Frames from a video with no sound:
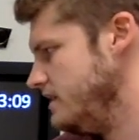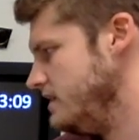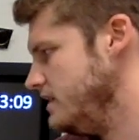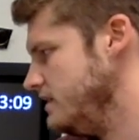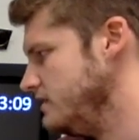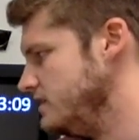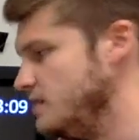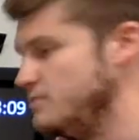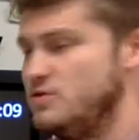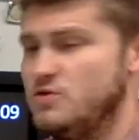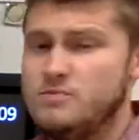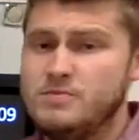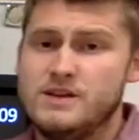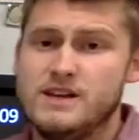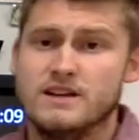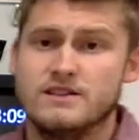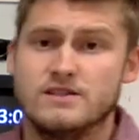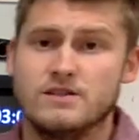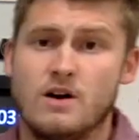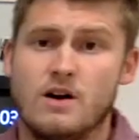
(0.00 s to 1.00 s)

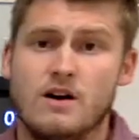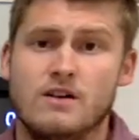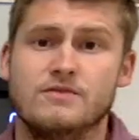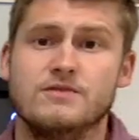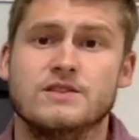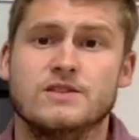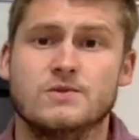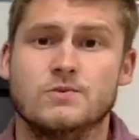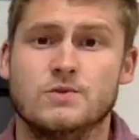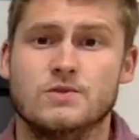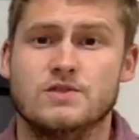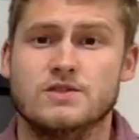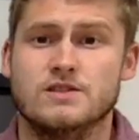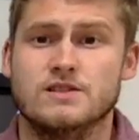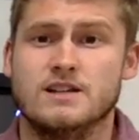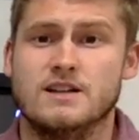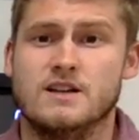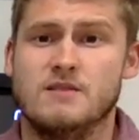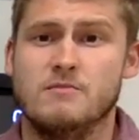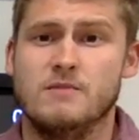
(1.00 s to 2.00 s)
WPS Office, which is
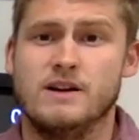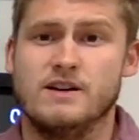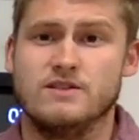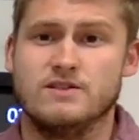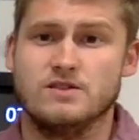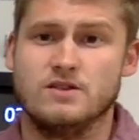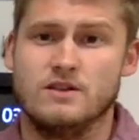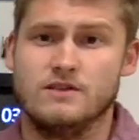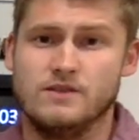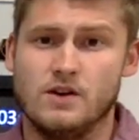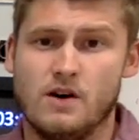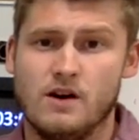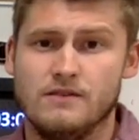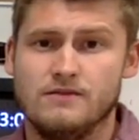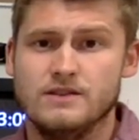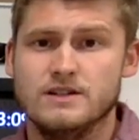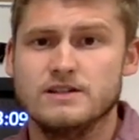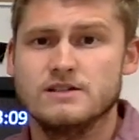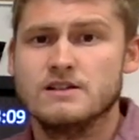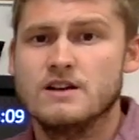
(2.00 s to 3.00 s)
like a Microsoft
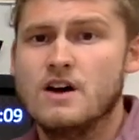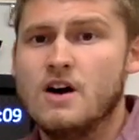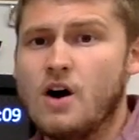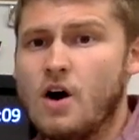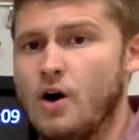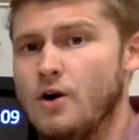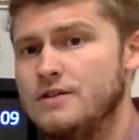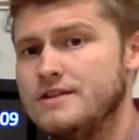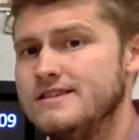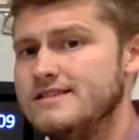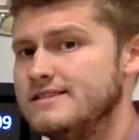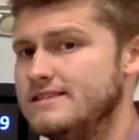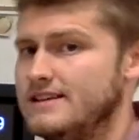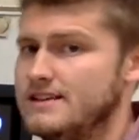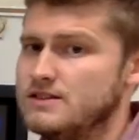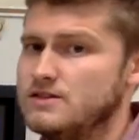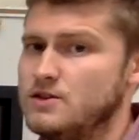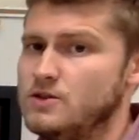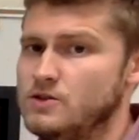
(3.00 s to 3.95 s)
Office. All these things are